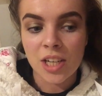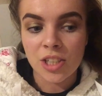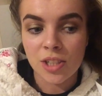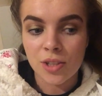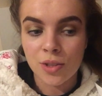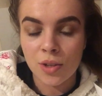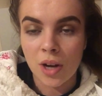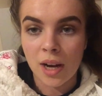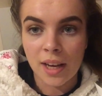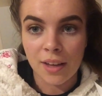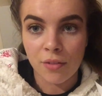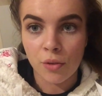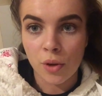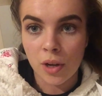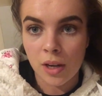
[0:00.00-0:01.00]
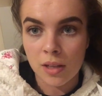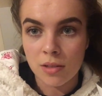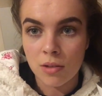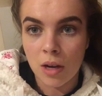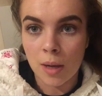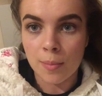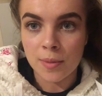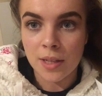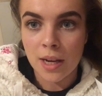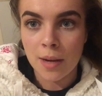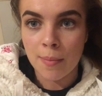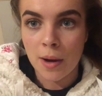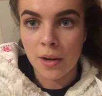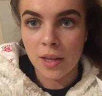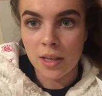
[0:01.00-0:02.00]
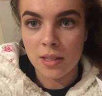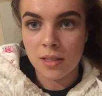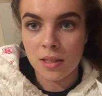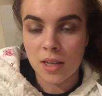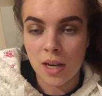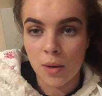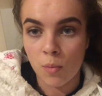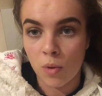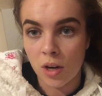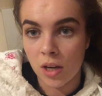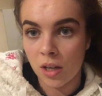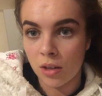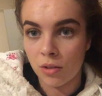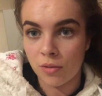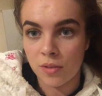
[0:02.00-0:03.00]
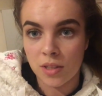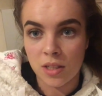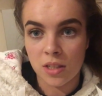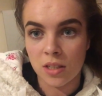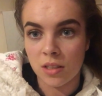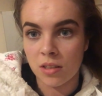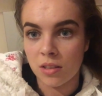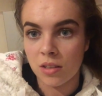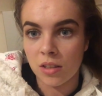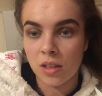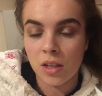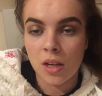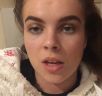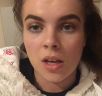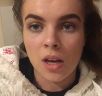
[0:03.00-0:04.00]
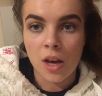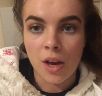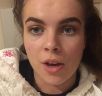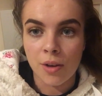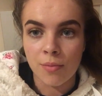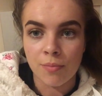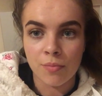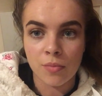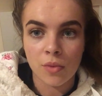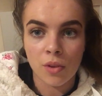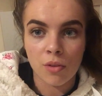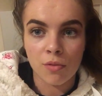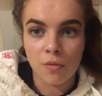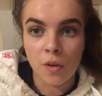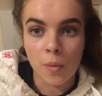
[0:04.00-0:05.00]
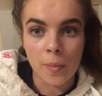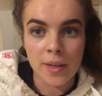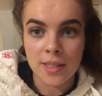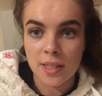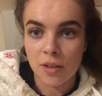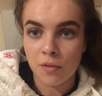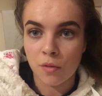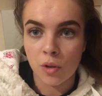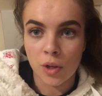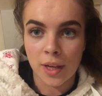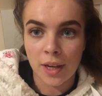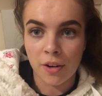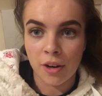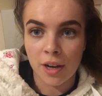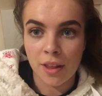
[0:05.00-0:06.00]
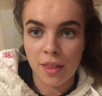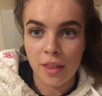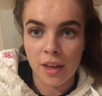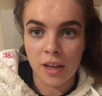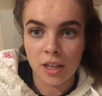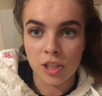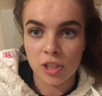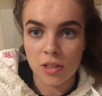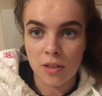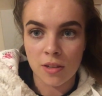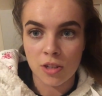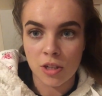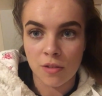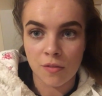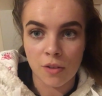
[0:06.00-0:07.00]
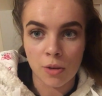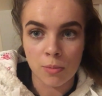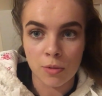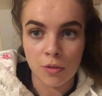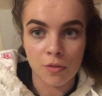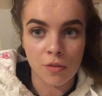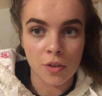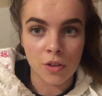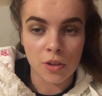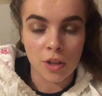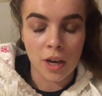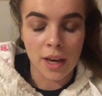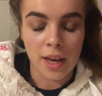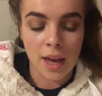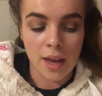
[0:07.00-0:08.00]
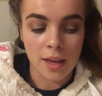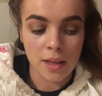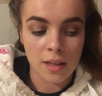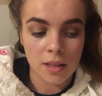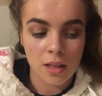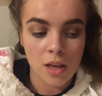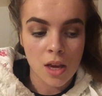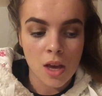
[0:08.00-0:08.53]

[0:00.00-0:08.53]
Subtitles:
I just thought I'd give you a little update about yesterday and why I obviously didn't film myself vlogging or anything. I just literally filmed the food that I ate.